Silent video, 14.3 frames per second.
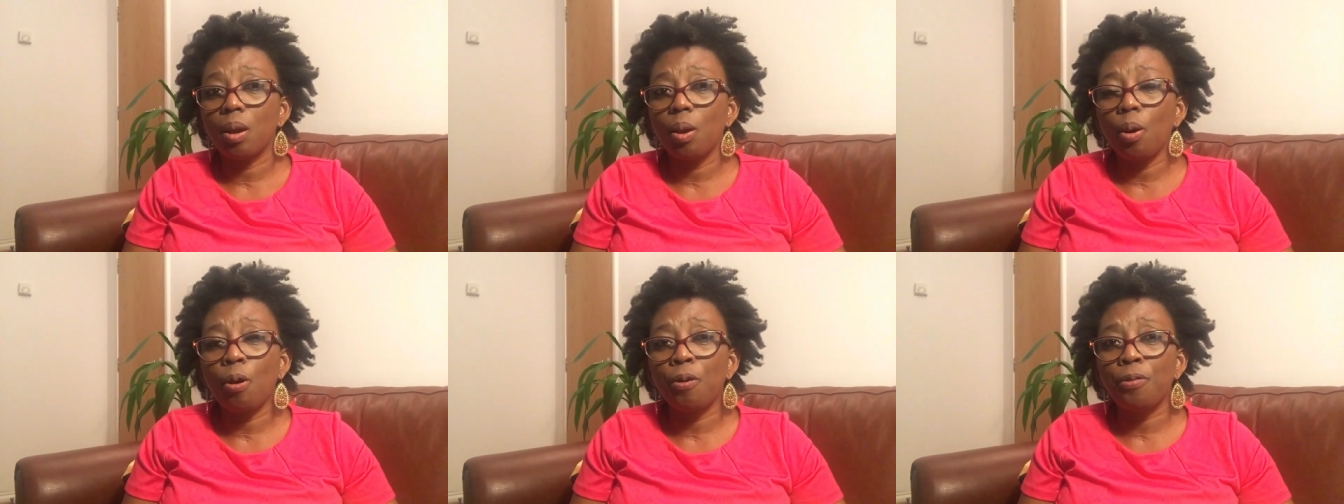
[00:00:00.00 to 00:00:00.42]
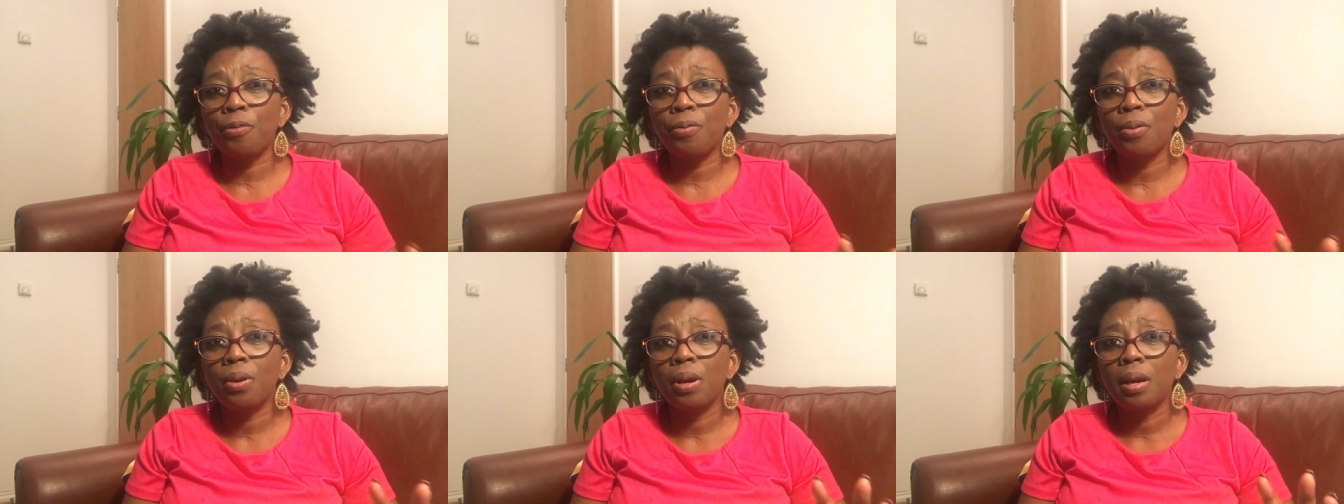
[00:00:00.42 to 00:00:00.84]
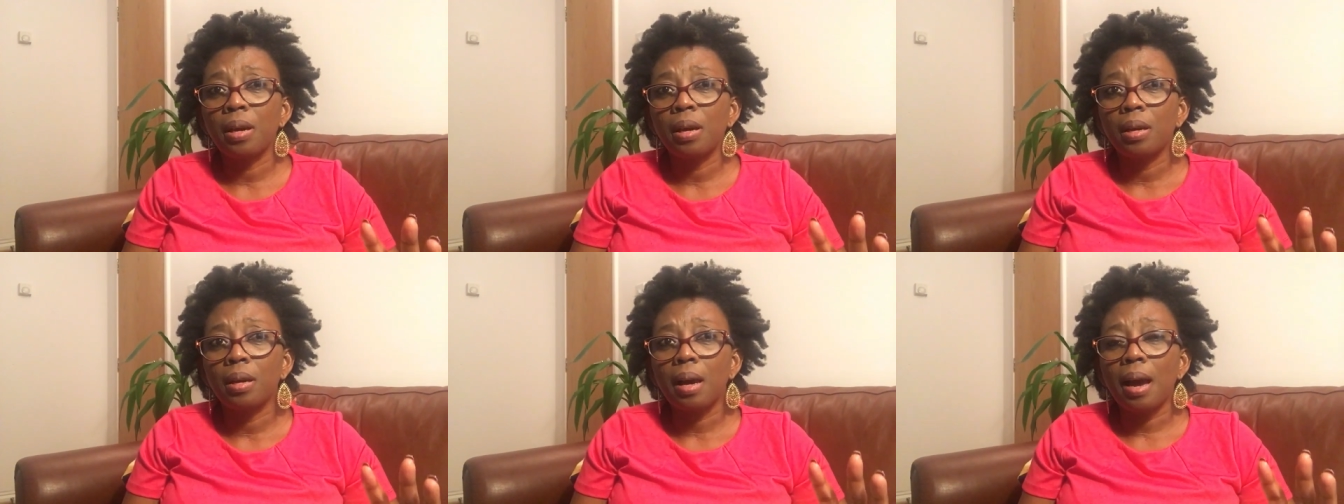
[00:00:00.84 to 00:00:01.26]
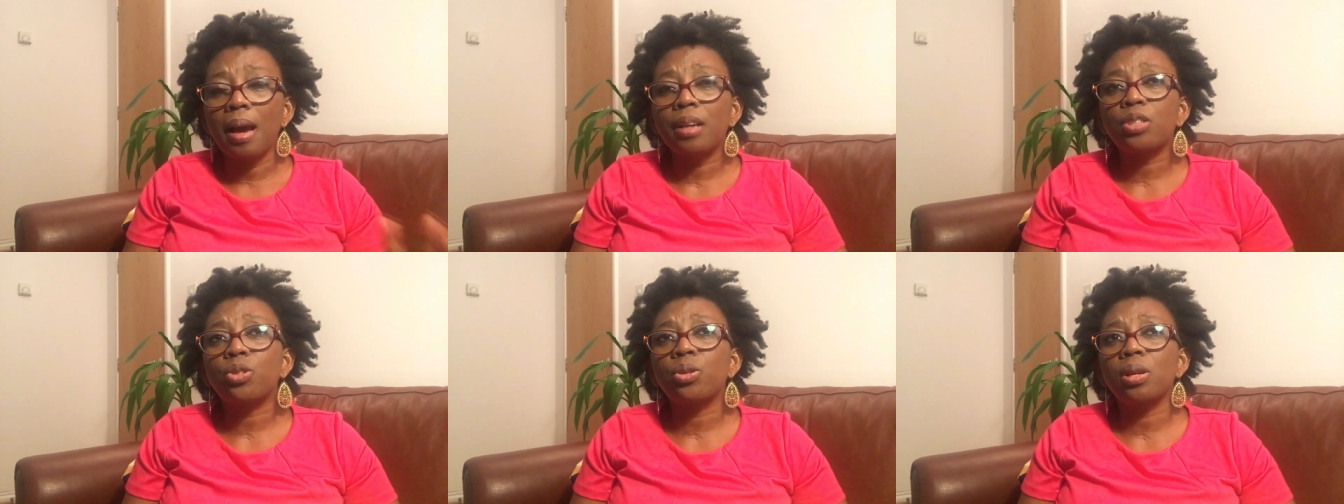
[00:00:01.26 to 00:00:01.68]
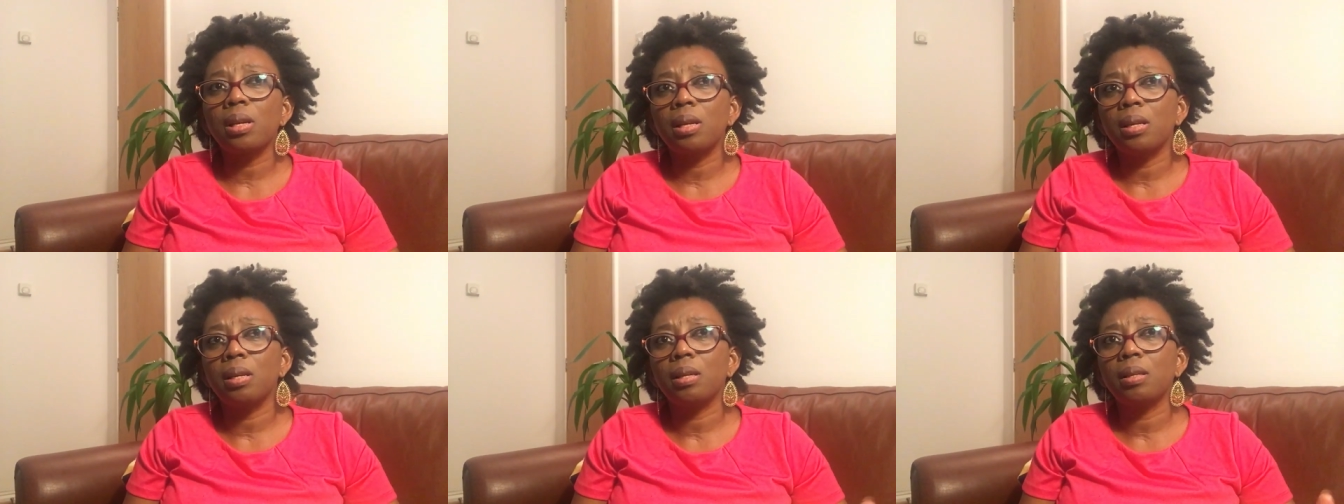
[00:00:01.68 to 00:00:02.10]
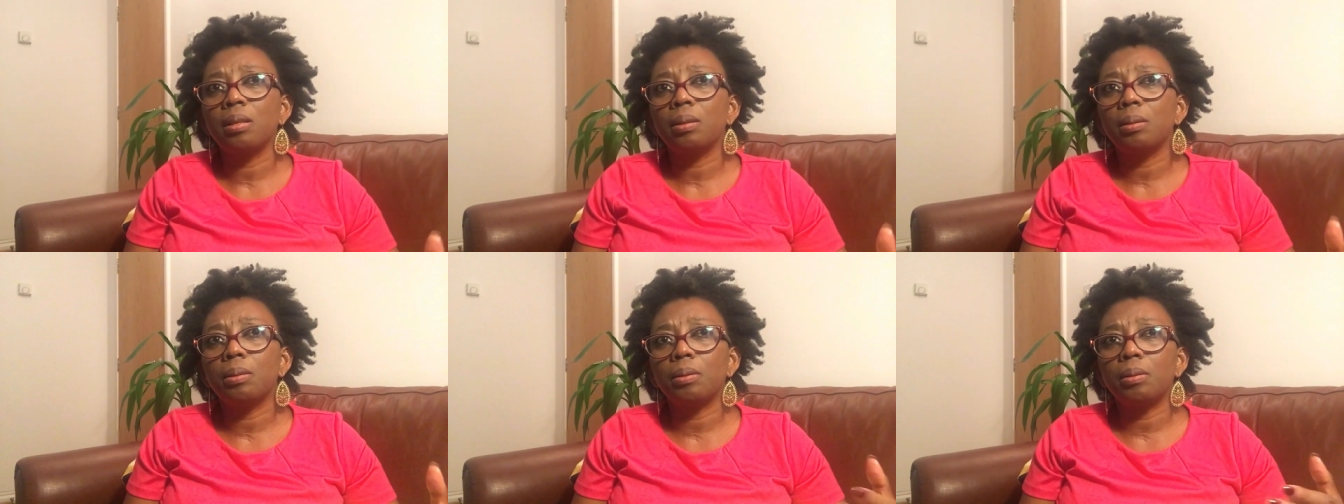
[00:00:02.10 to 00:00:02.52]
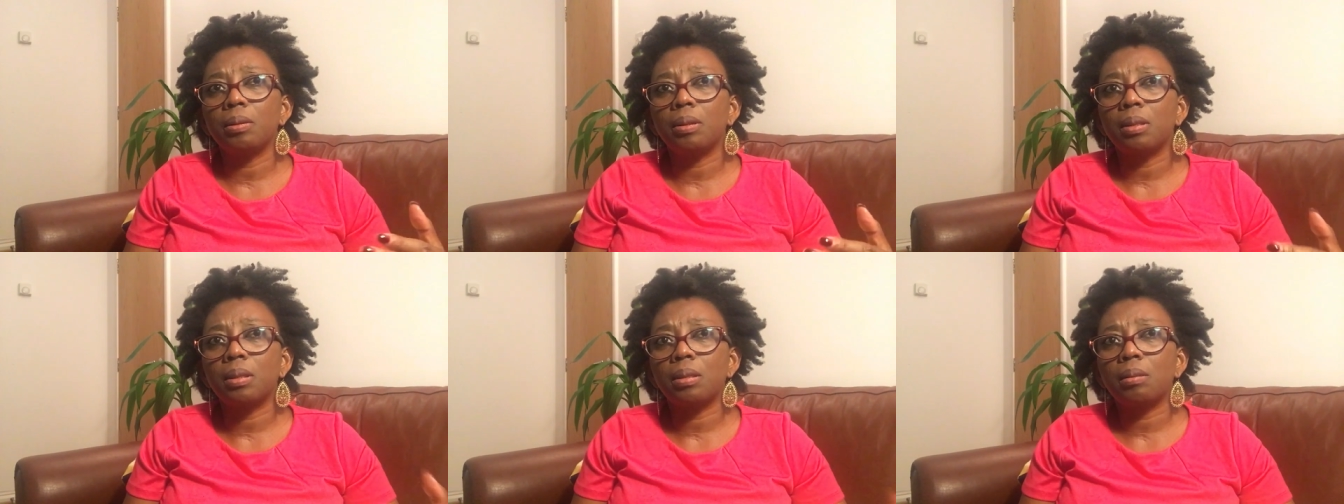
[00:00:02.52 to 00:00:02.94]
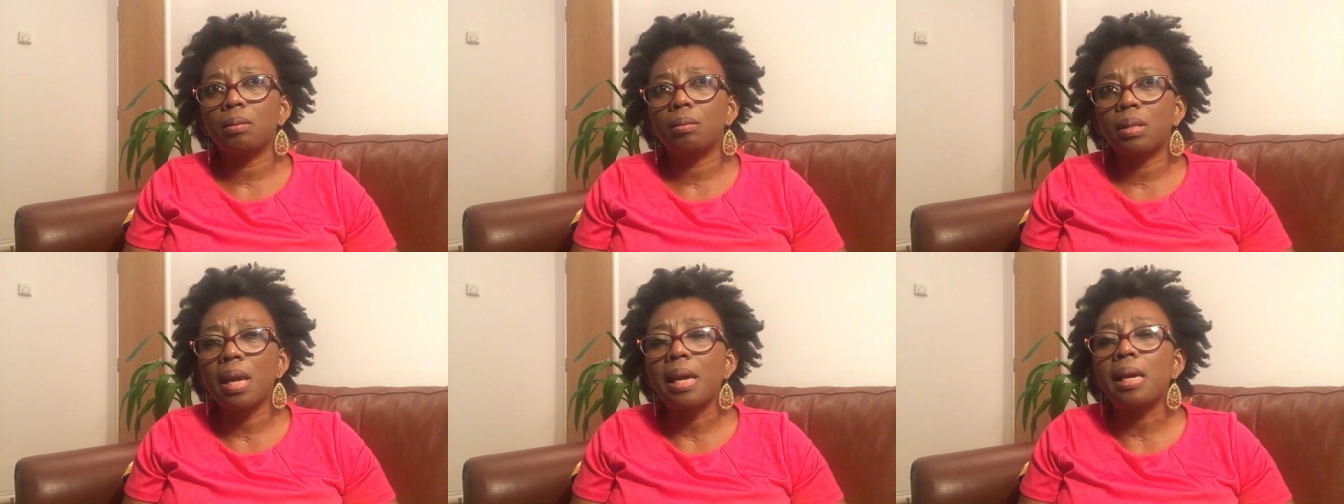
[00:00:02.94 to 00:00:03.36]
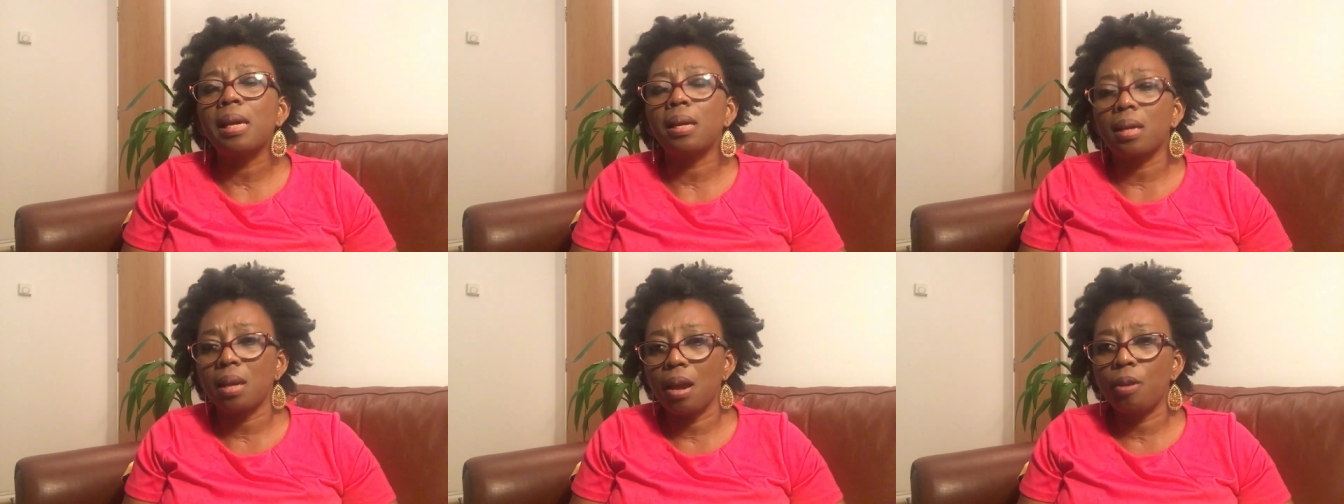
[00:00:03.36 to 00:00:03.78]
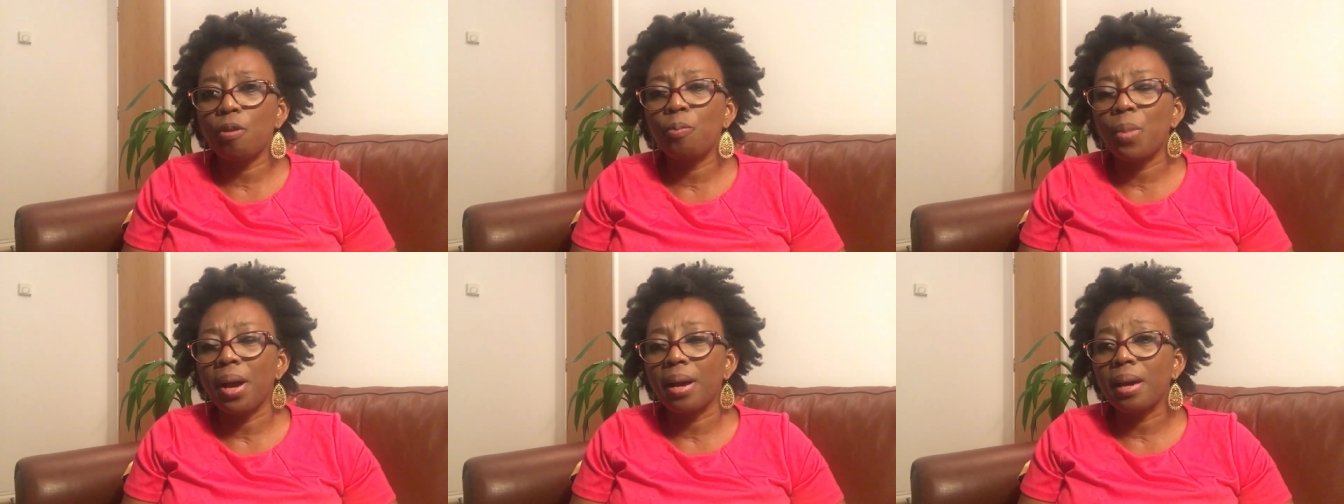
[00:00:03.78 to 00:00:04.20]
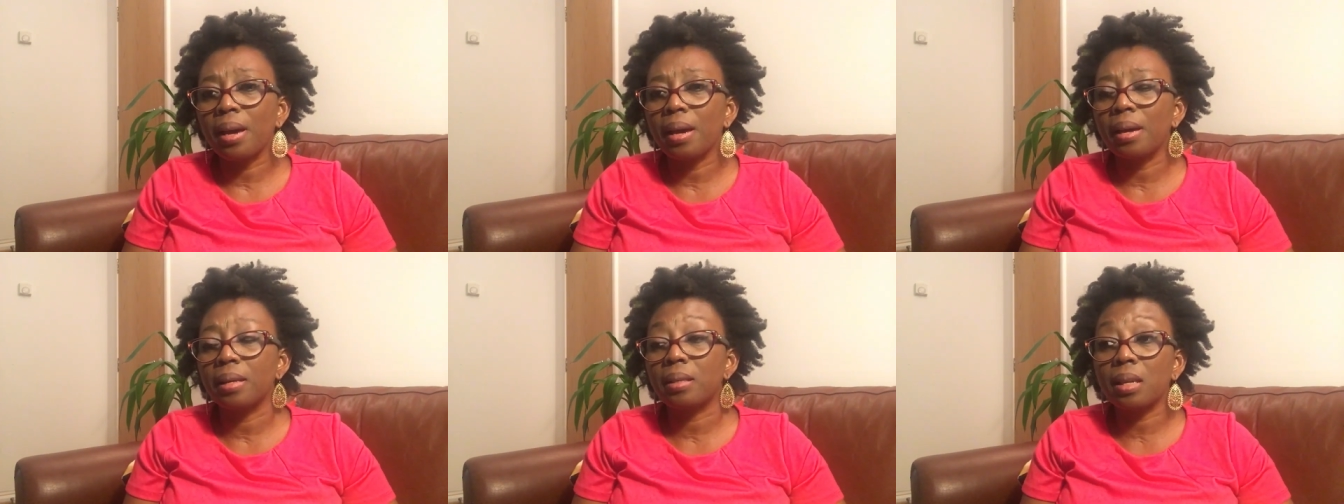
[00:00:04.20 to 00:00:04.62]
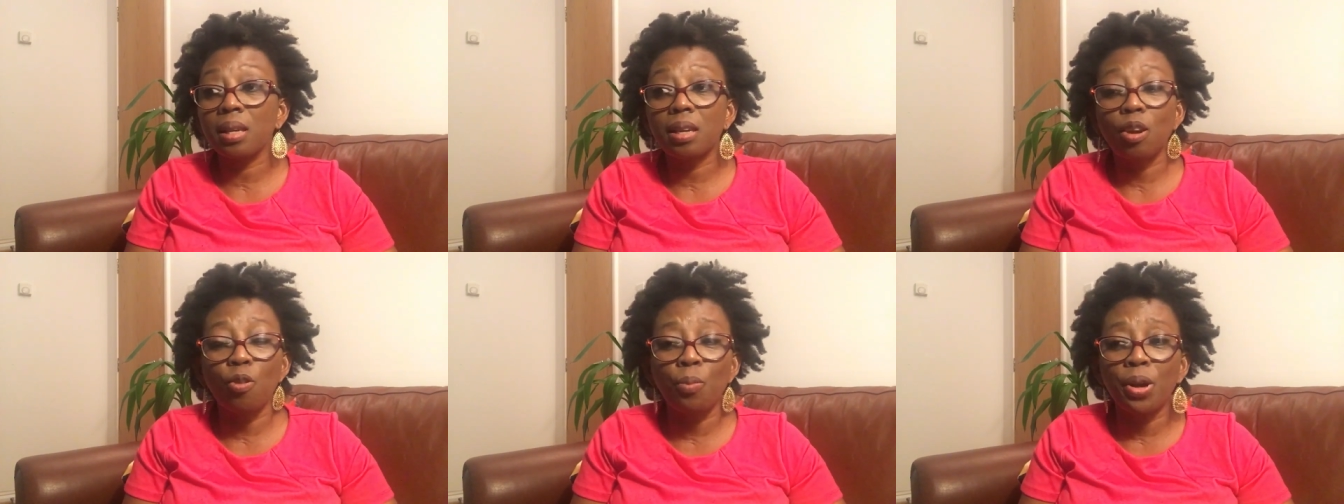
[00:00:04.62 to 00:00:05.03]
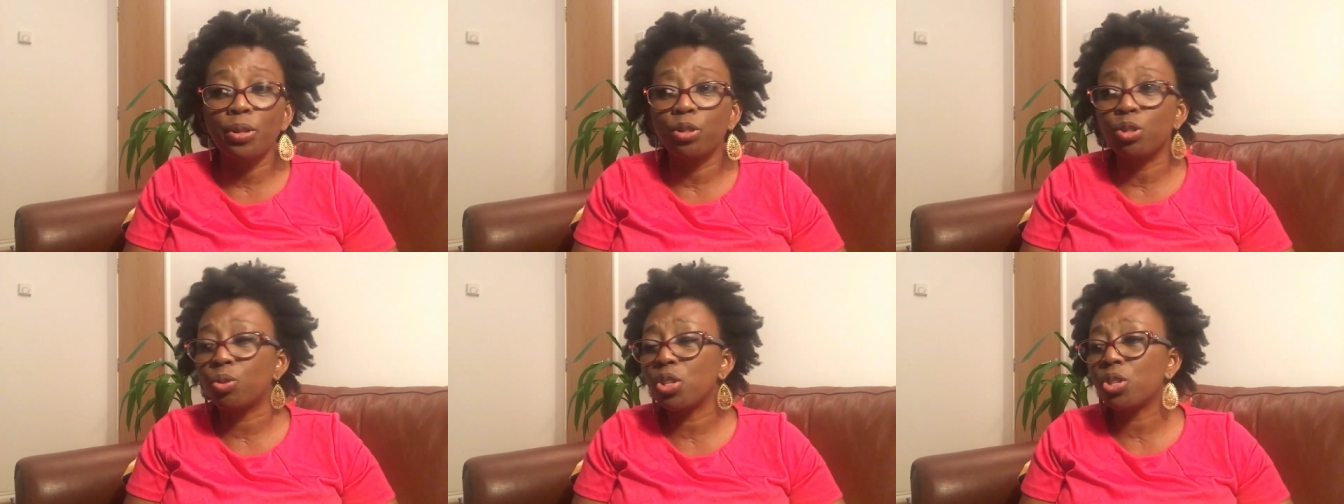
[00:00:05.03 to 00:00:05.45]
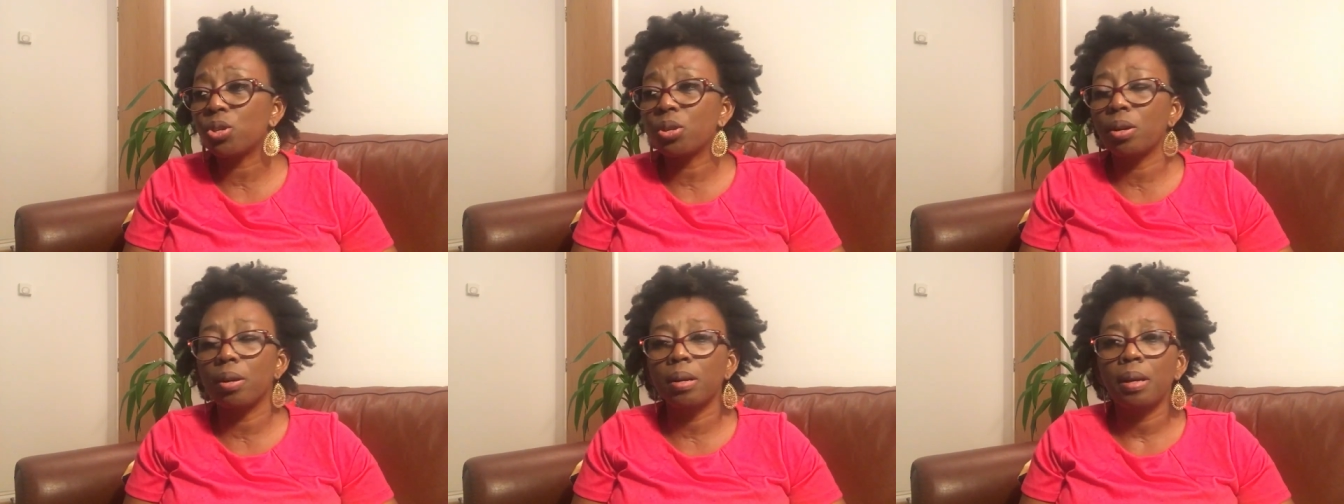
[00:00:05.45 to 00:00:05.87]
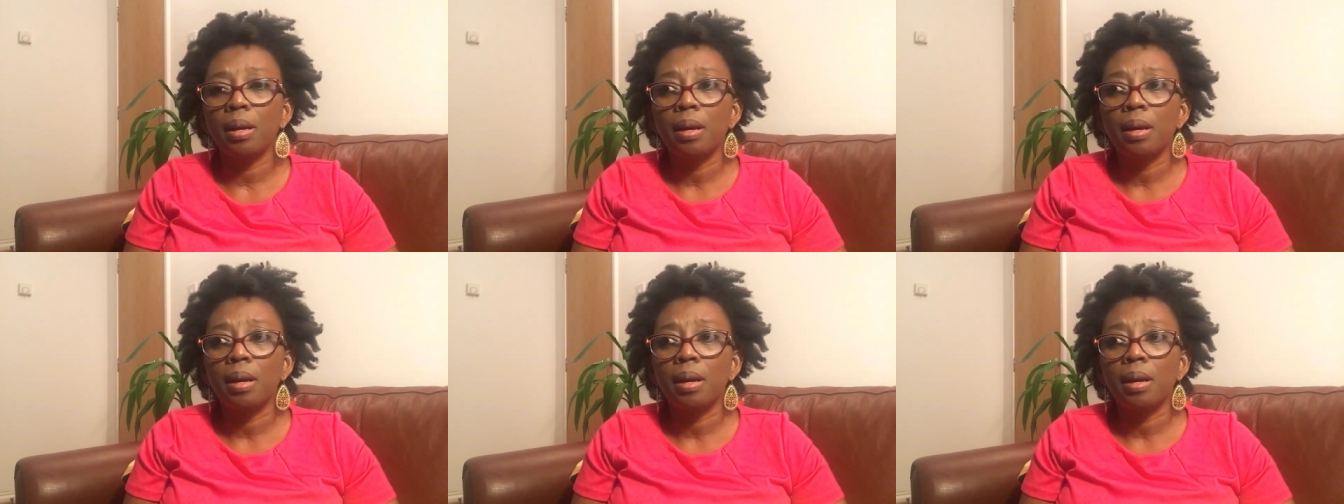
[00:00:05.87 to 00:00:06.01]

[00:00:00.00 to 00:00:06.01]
of actually taking care of my hair, taking care of my nutrition,